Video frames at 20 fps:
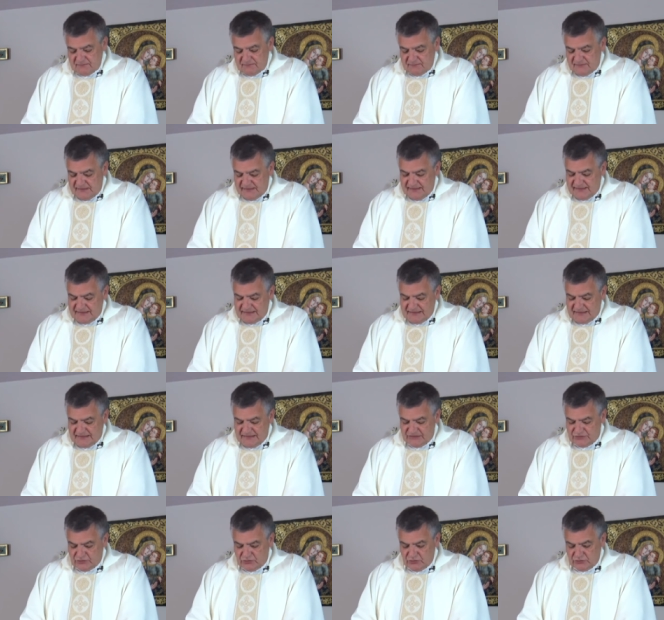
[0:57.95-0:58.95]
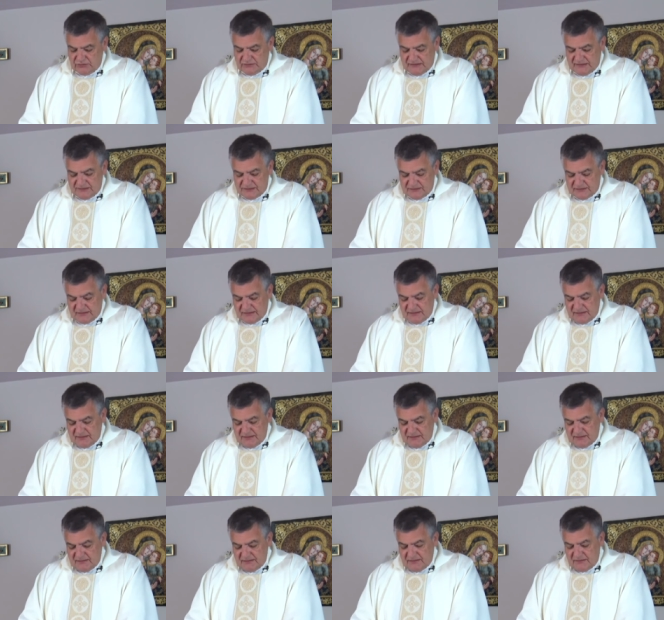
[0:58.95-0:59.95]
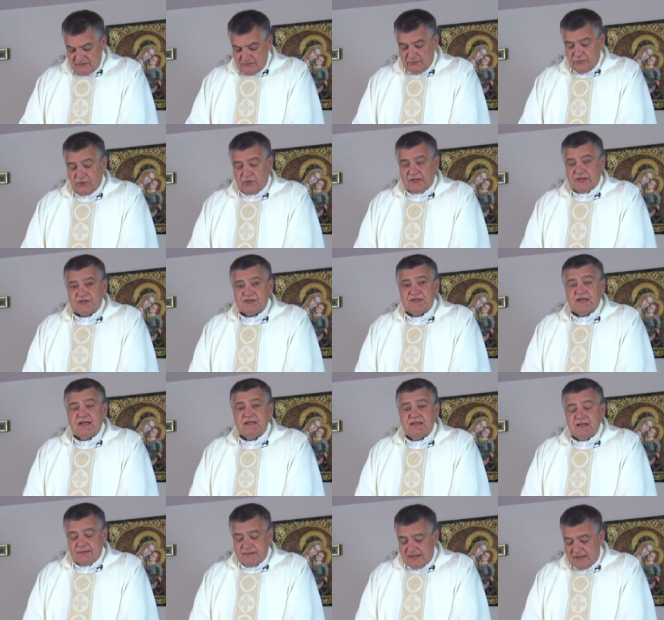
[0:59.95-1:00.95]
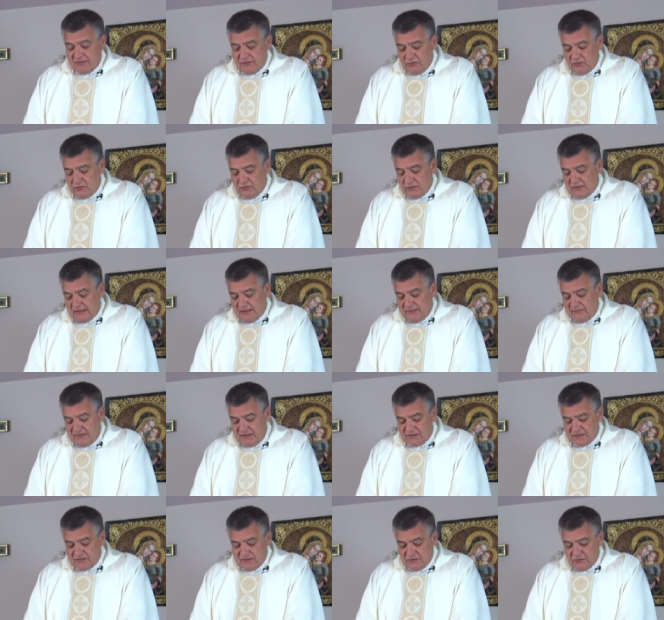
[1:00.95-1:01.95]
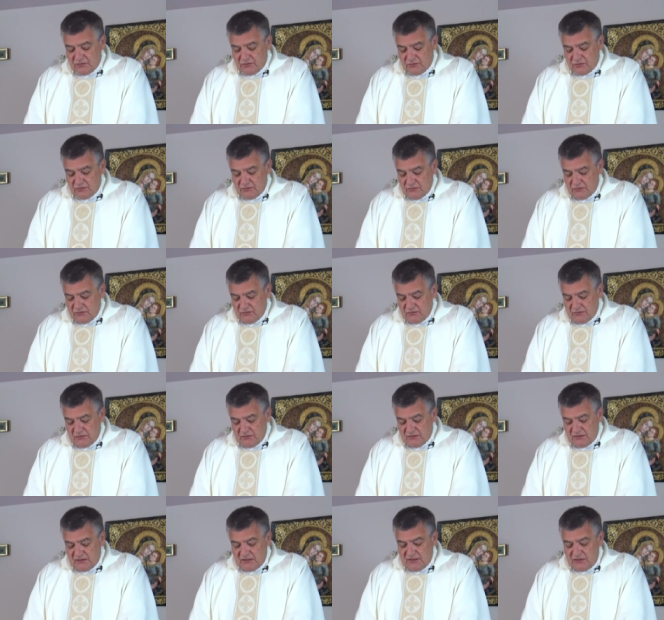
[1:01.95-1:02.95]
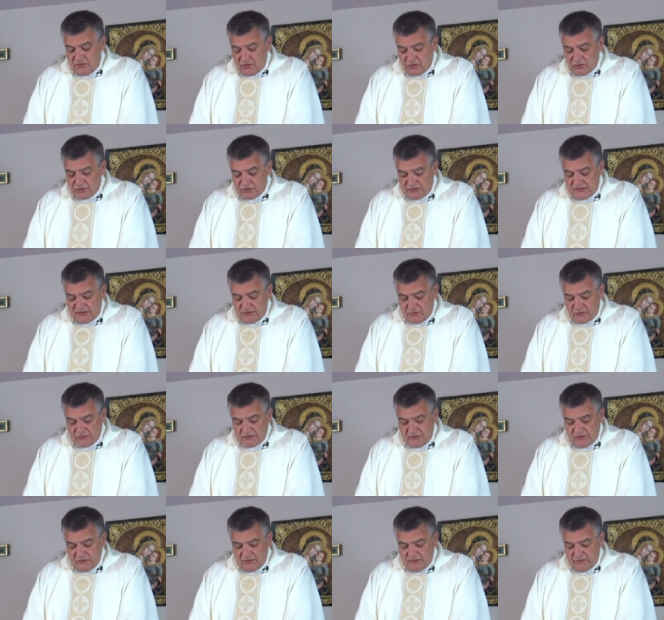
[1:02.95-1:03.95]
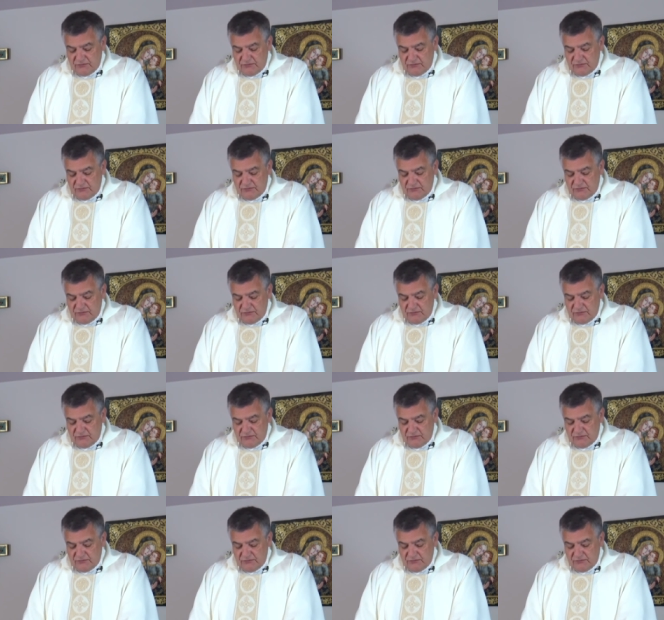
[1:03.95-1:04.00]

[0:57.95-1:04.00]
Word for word: She said to them, "They have taken my Lord, and I don't know where they laid him."